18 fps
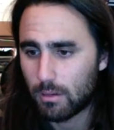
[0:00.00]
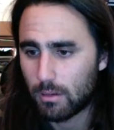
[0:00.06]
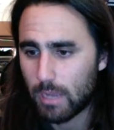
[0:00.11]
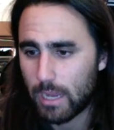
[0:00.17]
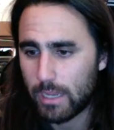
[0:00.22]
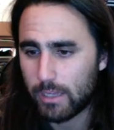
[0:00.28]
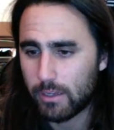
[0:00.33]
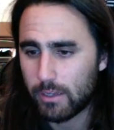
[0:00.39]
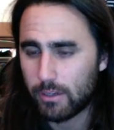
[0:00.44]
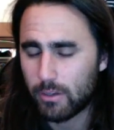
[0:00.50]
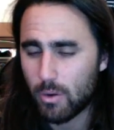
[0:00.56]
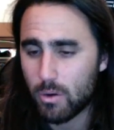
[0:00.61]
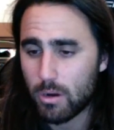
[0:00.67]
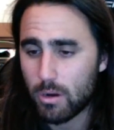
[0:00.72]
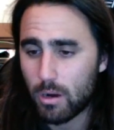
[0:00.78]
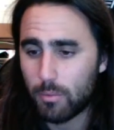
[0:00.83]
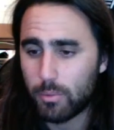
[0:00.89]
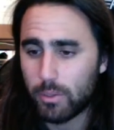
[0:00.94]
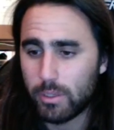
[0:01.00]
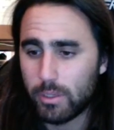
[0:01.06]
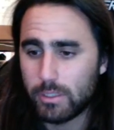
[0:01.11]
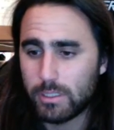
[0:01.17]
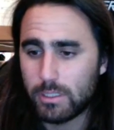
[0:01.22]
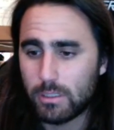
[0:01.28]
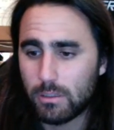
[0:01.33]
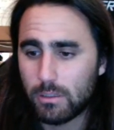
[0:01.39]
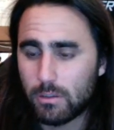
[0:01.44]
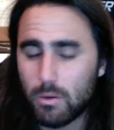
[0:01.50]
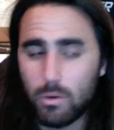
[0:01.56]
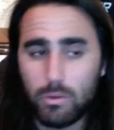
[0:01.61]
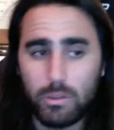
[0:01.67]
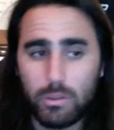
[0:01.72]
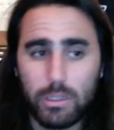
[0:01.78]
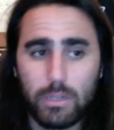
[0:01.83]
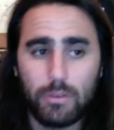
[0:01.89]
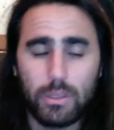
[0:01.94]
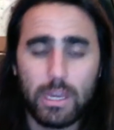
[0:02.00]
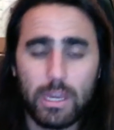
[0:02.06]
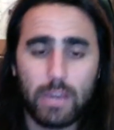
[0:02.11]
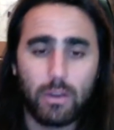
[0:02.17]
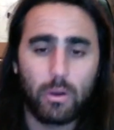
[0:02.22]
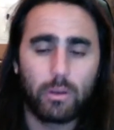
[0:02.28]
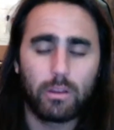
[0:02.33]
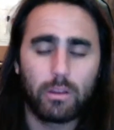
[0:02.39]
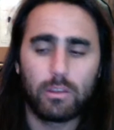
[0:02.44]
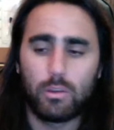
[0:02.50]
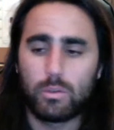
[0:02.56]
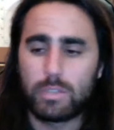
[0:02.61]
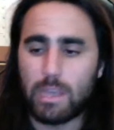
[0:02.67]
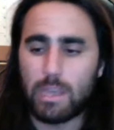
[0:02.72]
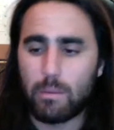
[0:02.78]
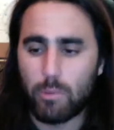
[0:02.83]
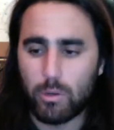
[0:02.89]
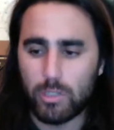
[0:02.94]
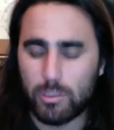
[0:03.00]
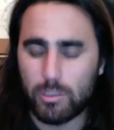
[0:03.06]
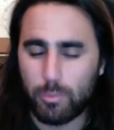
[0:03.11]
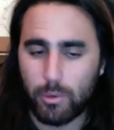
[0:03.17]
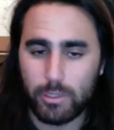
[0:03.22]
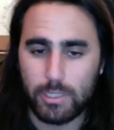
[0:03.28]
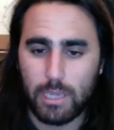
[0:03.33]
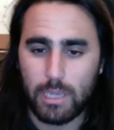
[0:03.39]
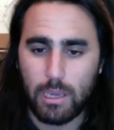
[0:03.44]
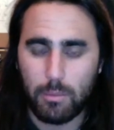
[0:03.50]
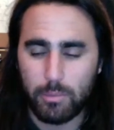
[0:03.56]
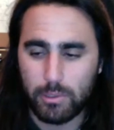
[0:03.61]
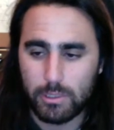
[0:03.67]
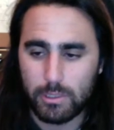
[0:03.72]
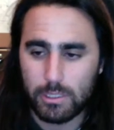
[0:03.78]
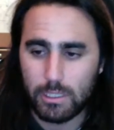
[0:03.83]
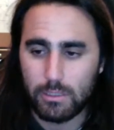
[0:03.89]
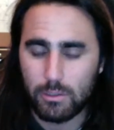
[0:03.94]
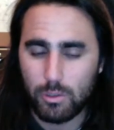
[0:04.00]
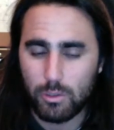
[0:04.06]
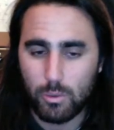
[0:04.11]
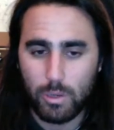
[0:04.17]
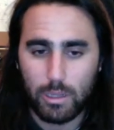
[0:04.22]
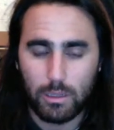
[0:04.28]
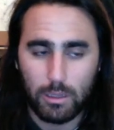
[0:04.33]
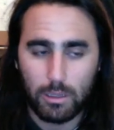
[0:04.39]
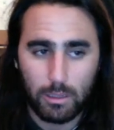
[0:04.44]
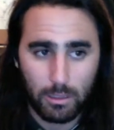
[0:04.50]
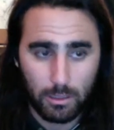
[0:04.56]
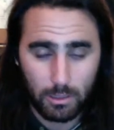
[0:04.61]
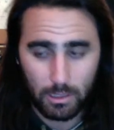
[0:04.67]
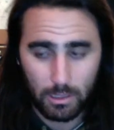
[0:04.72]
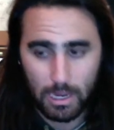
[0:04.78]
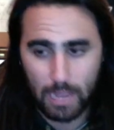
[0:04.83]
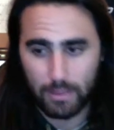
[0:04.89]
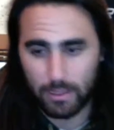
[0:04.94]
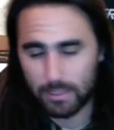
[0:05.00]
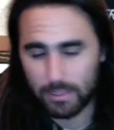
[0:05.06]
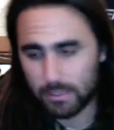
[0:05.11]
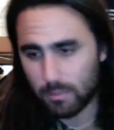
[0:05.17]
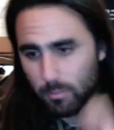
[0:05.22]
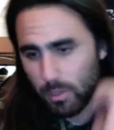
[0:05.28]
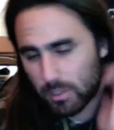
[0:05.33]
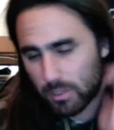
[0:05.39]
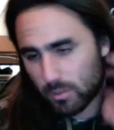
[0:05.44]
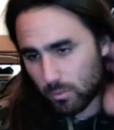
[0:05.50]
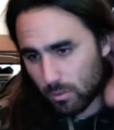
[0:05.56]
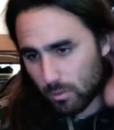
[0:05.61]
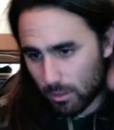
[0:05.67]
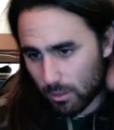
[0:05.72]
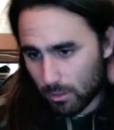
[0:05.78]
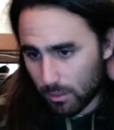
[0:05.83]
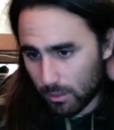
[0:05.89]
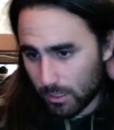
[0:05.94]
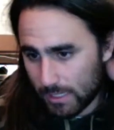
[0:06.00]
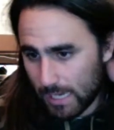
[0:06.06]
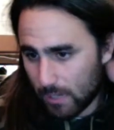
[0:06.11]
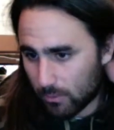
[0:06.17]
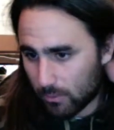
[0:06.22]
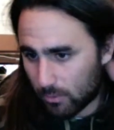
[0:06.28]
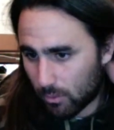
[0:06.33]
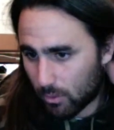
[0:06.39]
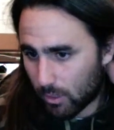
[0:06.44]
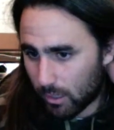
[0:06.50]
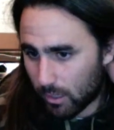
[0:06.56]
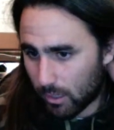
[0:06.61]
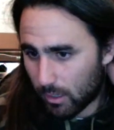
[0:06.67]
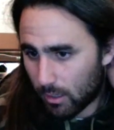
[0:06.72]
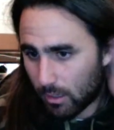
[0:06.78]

Any good go-kart place, Cocolino? Yeah, go to Utah Motorsports Campus in Tooele. I think it's the best one. It's outdoor.